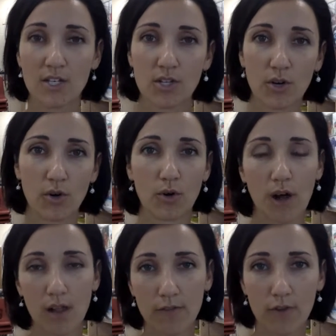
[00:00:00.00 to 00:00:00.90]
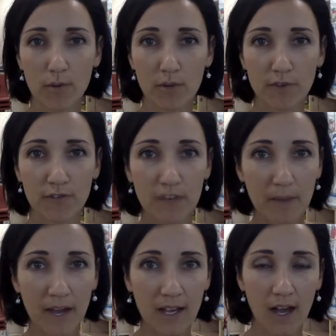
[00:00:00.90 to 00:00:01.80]
So call it formative
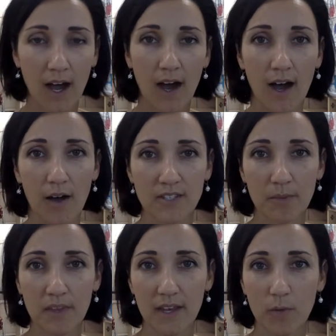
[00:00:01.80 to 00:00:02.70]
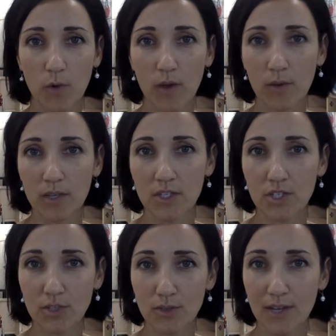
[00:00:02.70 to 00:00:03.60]
feedback, uh, something that I'm quite willing to
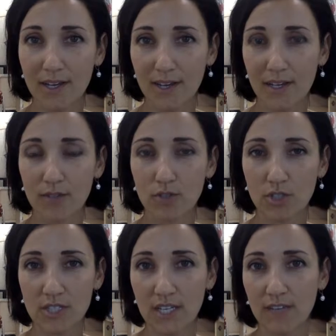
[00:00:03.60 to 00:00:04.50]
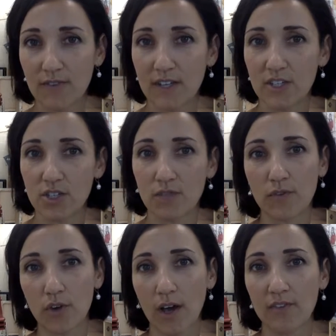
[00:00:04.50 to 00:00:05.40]
do, and uh, you should take advantage of
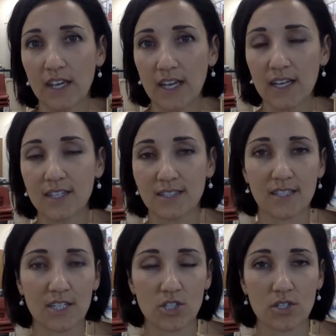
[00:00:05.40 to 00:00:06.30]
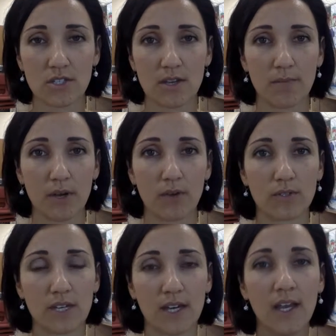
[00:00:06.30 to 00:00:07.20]
if you're having any hesitations
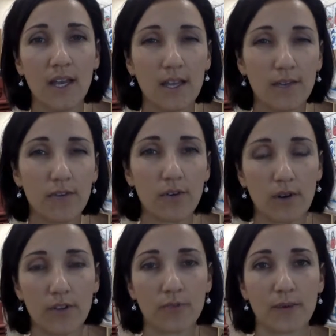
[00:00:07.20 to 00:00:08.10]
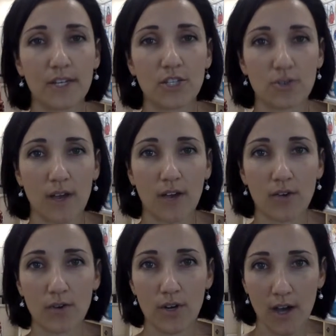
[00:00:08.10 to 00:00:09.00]
about uh, if you're on the right track
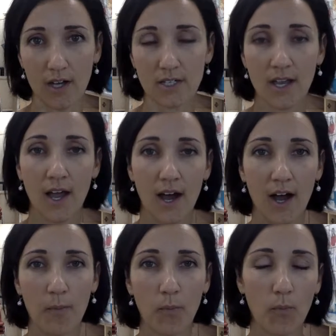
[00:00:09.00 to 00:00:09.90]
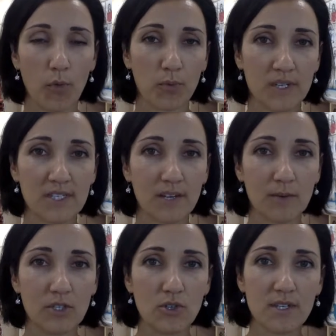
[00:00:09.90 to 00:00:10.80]
or not. Um, the reason that
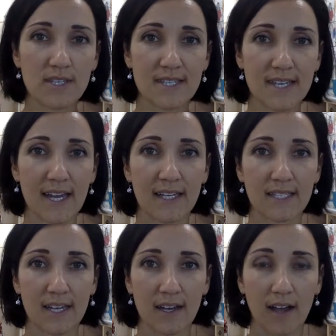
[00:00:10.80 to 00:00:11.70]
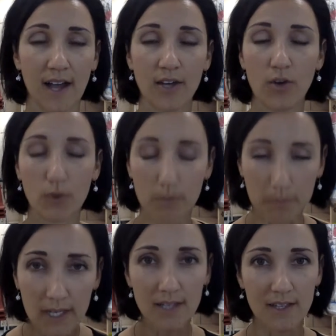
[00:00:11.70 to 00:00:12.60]
we do this is that uh, I know
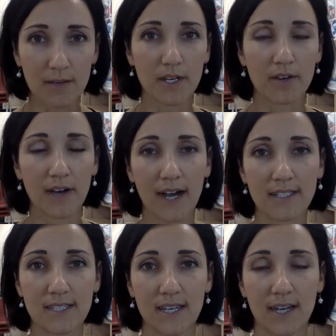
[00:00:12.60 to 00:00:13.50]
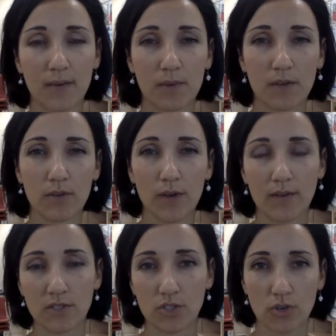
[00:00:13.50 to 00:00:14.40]
immediately where you're at uh, without you
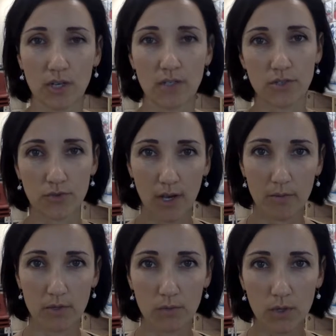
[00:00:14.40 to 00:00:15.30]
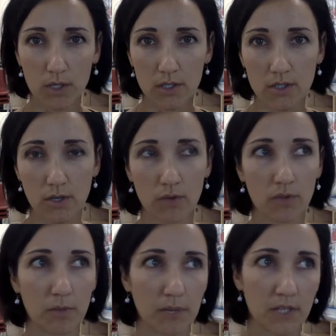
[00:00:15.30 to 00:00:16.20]
having to try try and describe it in words over
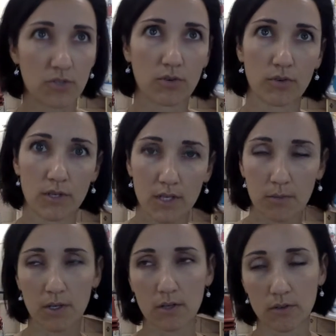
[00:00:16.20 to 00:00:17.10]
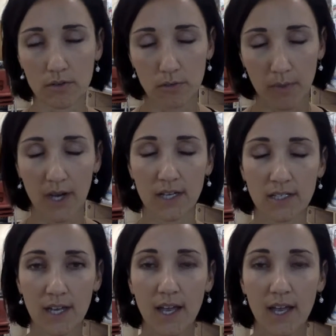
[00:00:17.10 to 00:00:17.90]
the pager or an email or a remind.